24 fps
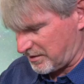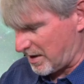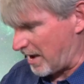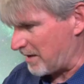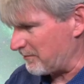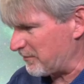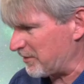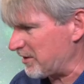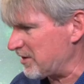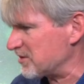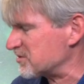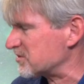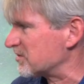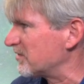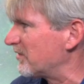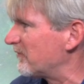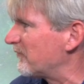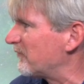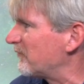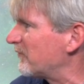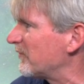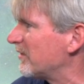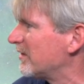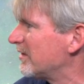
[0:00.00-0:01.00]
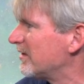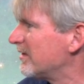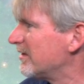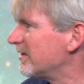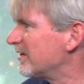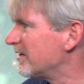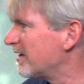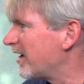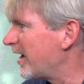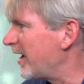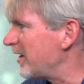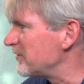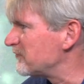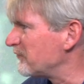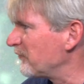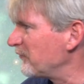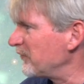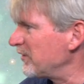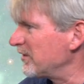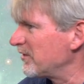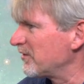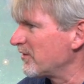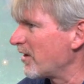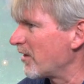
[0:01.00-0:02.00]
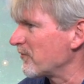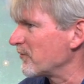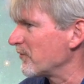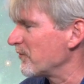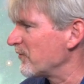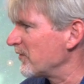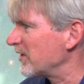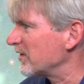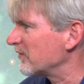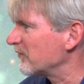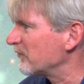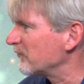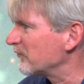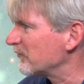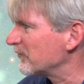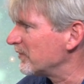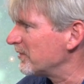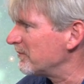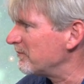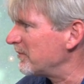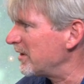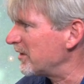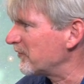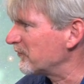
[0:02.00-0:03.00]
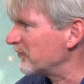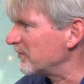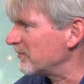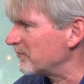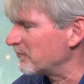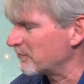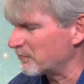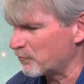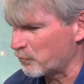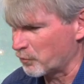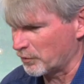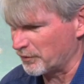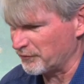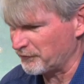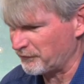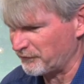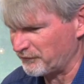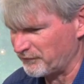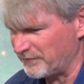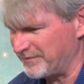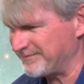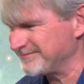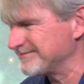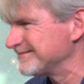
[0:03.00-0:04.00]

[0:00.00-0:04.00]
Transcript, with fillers: combination of hydrazine and other things that makes it worse.